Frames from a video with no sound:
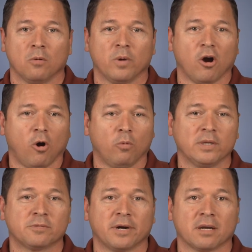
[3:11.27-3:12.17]
We
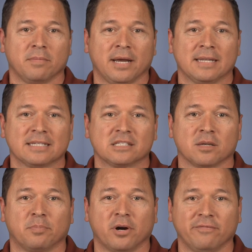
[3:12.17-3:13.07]
always recommend this is
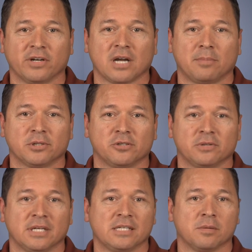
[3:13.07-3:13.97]
a perfect
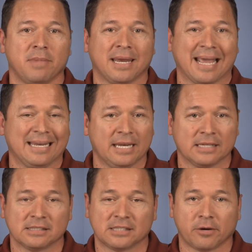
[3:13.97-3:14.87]
opportunity to make any
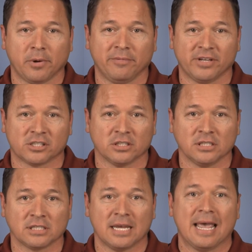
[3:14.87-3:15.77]
necessary
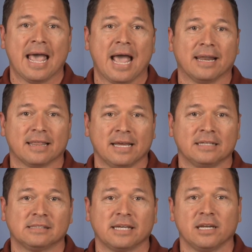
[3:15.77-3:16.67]
revisions and
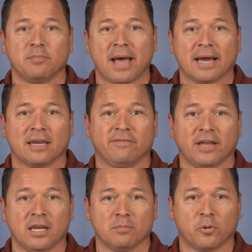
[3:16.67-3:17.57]
then send it back if
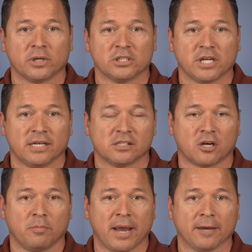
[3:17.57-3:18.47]
any important changes
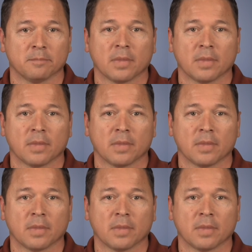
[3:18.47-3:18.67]
are made.